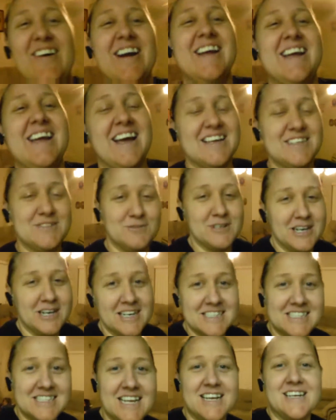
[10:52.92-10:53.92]
right, guys, we're
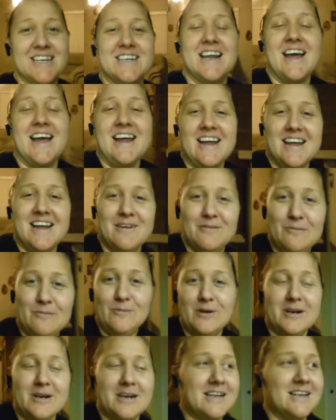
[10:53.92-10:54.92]
gonna say good night, and
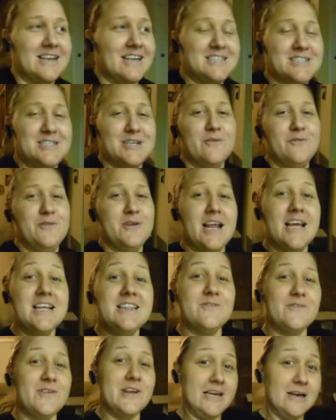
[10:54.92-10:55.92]
we're gonna let you know if you
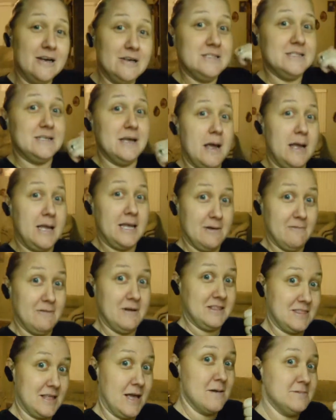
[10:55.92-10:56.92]
like the videos, give it
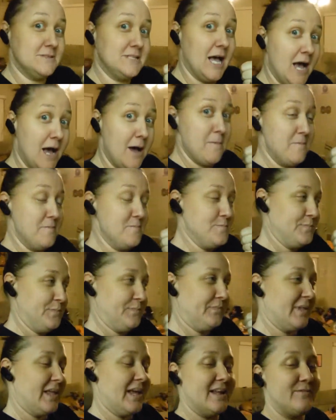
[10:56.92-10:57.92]
a thumbs up.
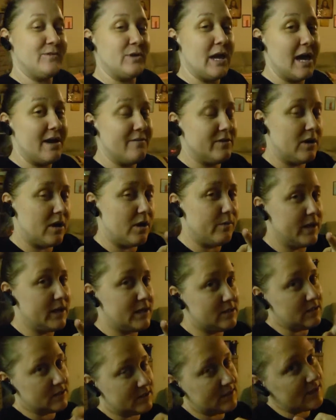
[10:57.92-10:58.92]
If you haven't already,
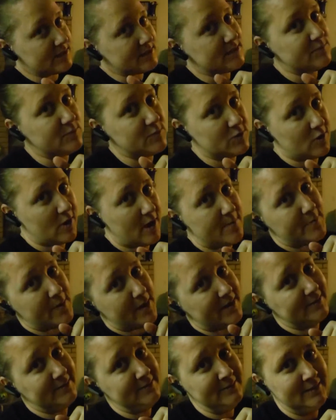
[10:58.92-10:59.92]
click that subscribe
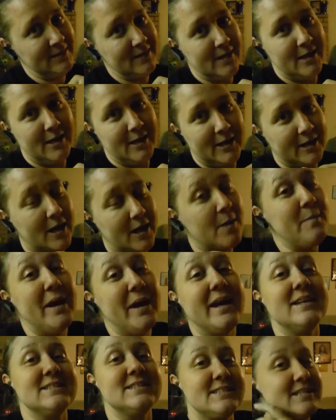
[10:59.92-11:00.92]
button. Come
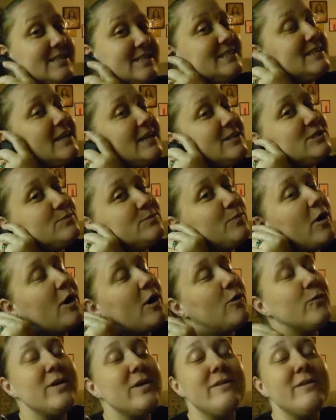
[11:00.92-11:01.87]
back and see us again tomorrow.